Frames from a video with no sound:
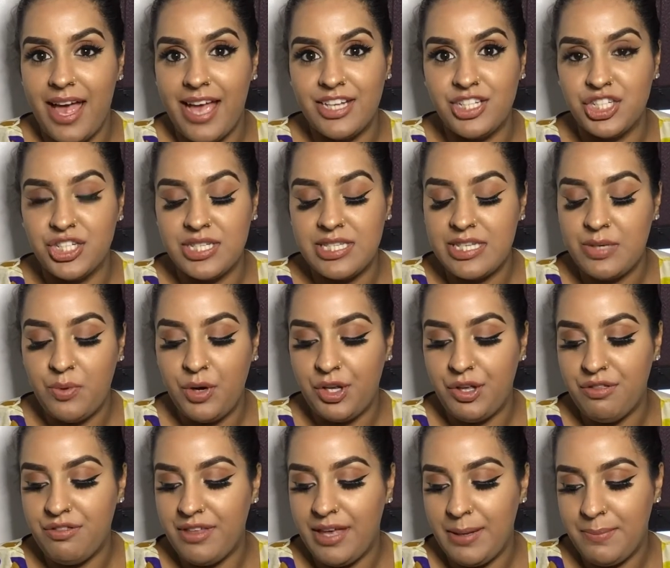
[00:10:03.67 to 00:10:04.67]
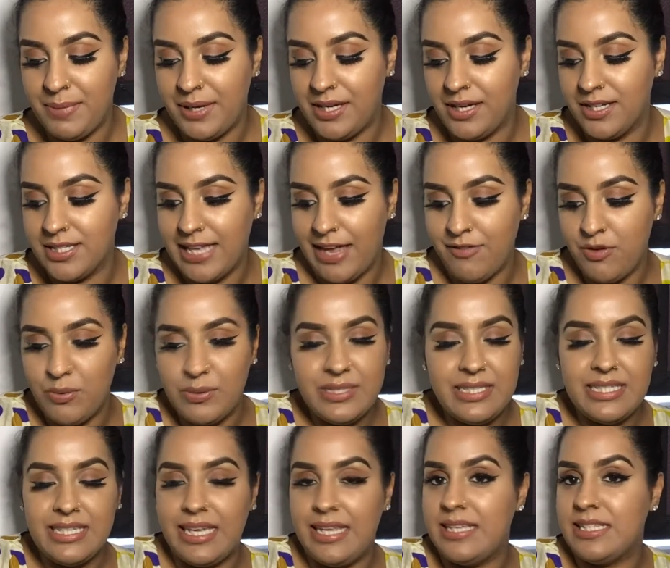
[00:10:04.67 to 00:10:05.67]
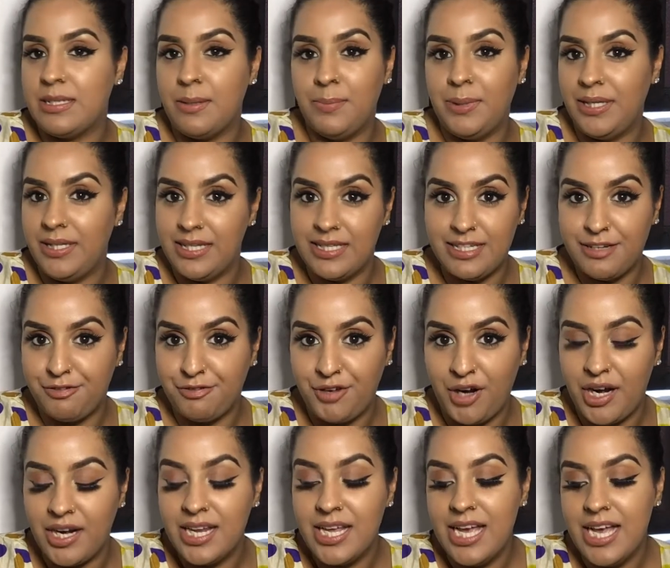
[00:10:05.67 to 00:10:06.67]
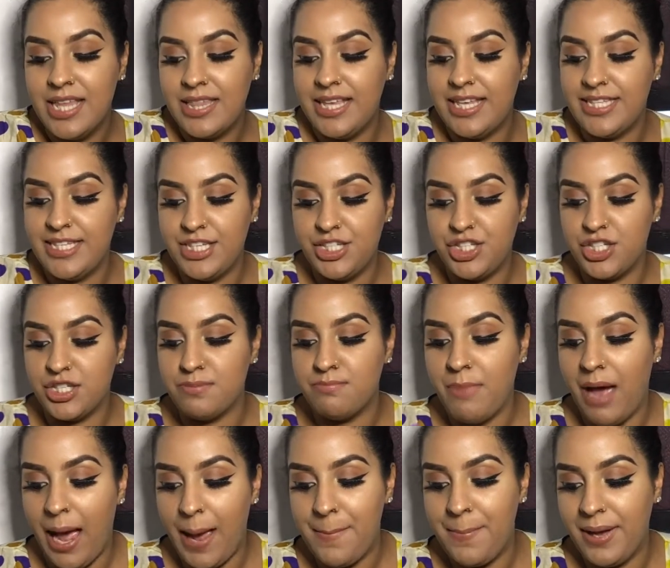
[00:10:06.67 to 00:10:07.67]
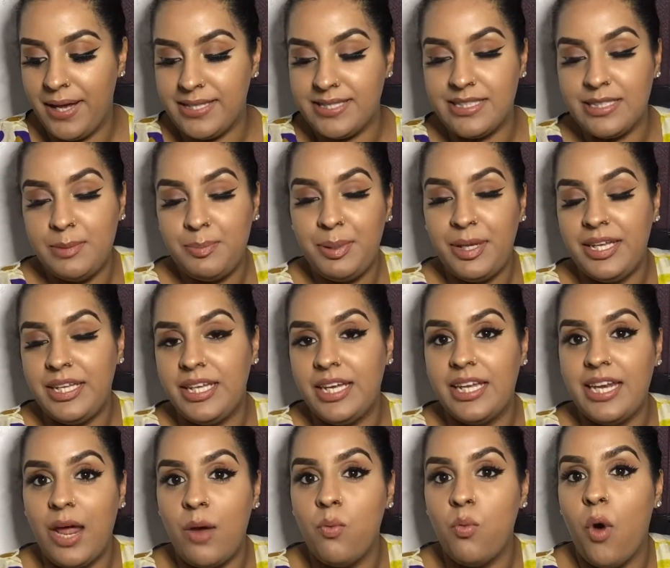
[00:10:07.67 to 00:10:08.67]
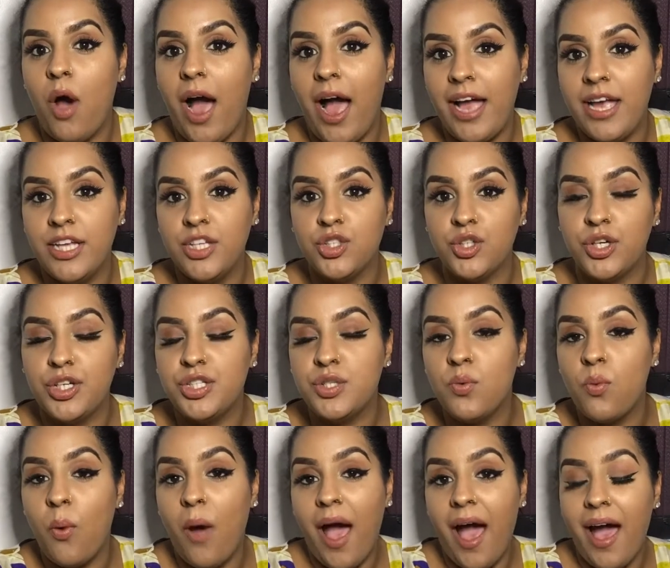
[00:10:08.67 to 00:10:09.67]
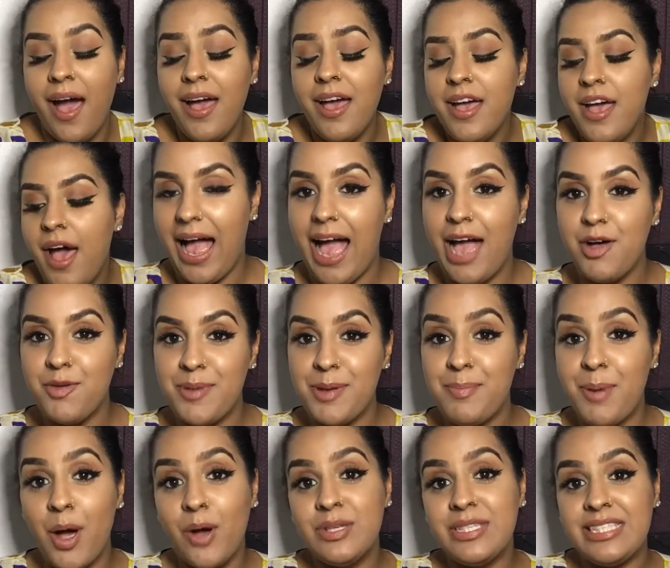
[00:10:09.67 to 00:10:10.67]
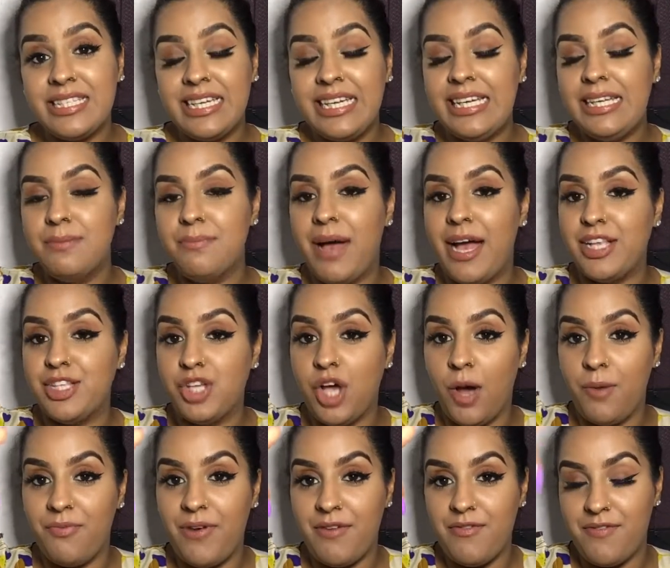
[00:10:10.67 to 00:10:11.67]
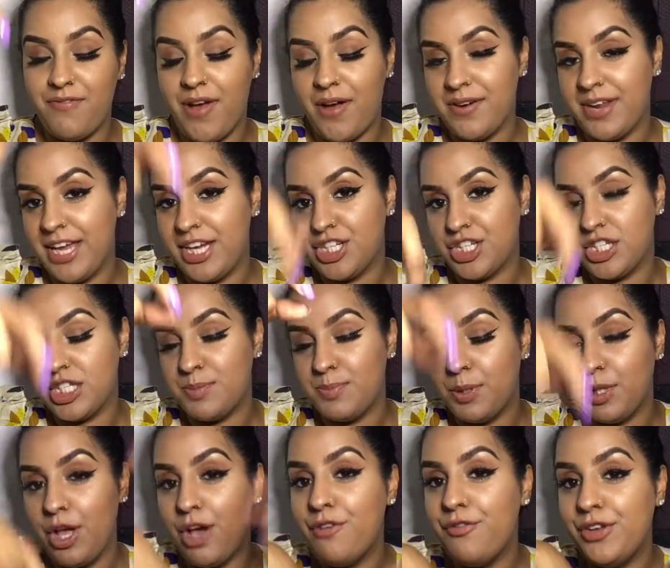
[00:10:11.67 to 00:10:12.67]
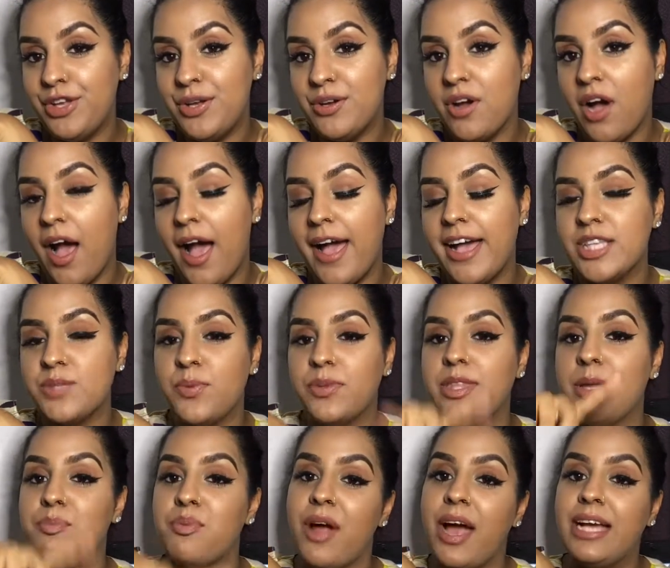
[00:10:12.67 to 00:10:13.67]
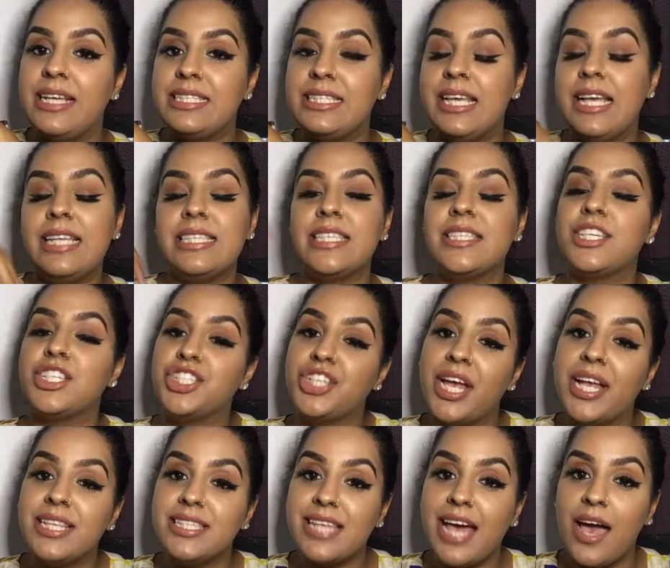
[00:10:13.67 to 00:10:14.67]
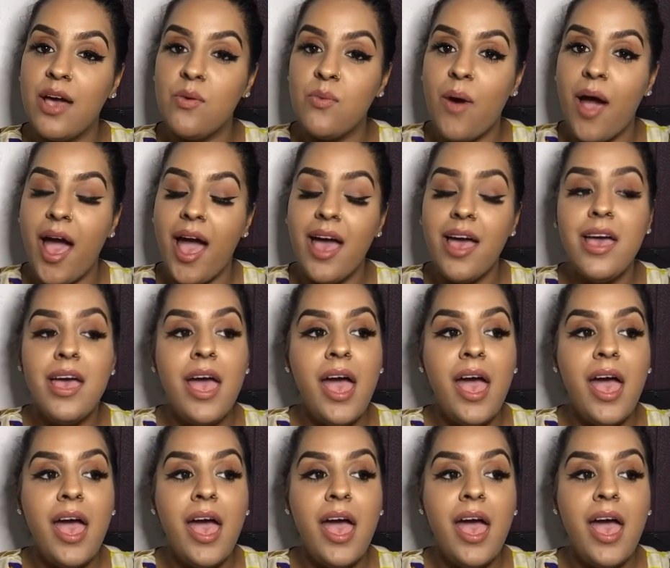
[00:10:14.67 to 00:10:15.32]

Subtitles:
and just see what you think, because everyone's skin is completely different. This is just my personal opinion and what I enjoy to wear. I will be posting my top favourite foundations below for you guys with the prices and the shades that I wear.